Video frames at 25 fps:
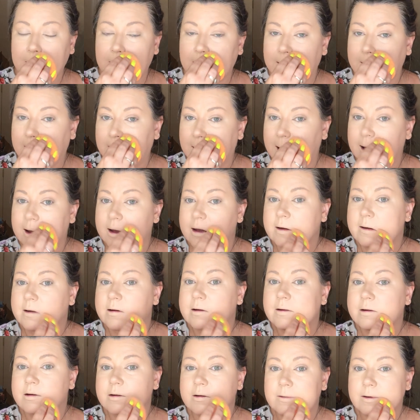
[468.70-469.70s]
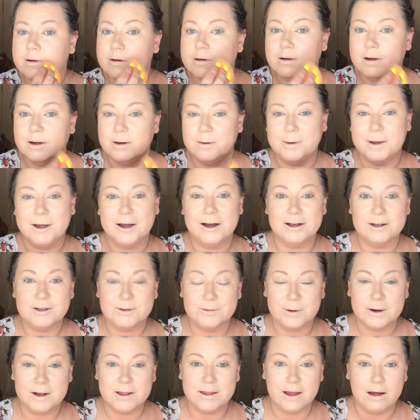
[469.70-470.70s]
my gosh,
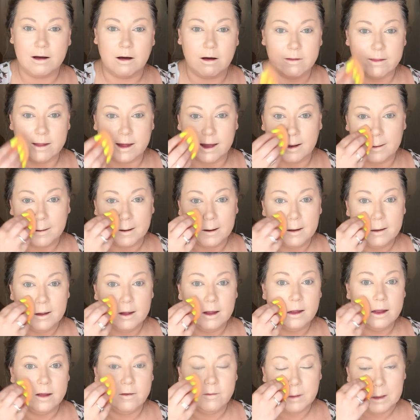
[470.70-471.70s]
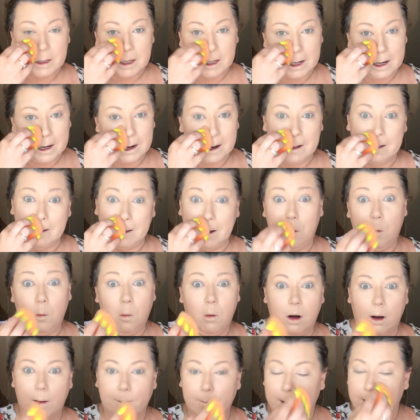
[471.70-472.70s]
what do they call that? When you get it at like a
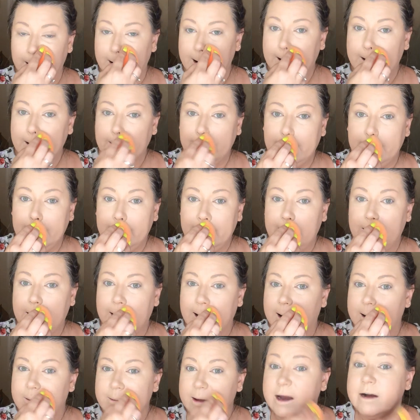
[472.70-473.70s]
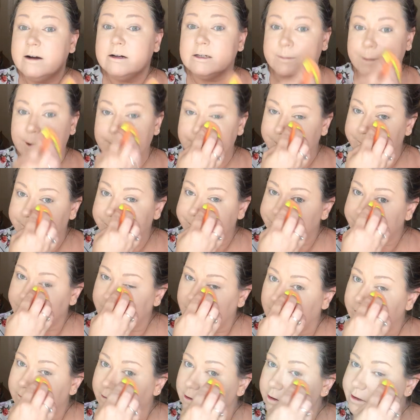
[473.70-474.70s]
Walmart, Airspun.
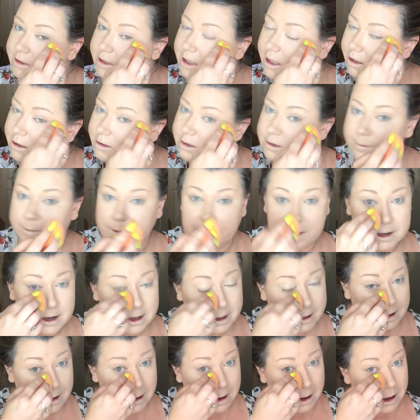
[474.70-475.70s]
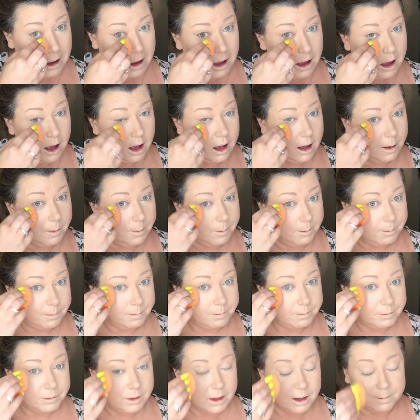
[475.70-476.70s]
I've used Airspun.
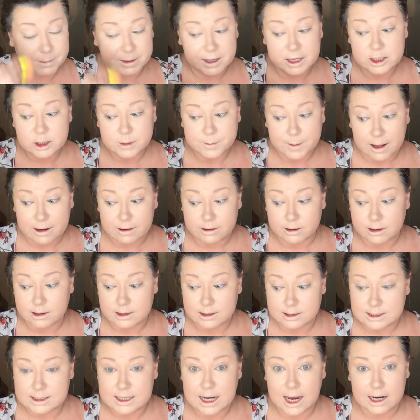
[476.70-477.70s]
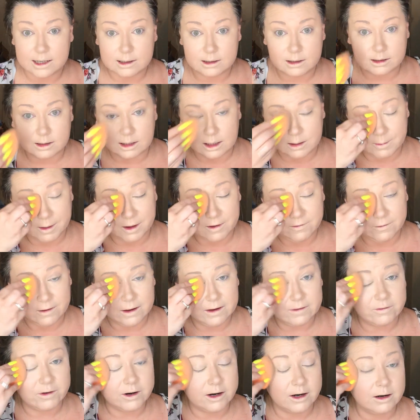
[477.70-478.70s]
The peach powder is technically my
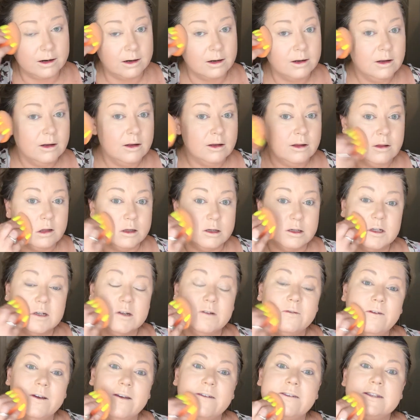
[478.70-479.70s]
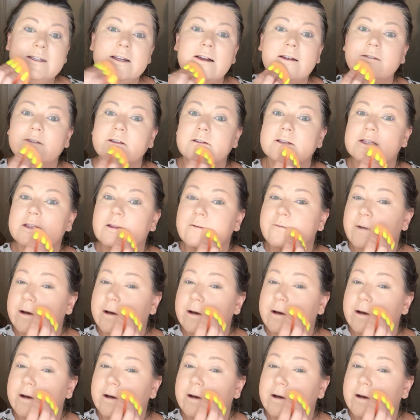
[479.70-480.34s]
favorite. The Too Faced, I use the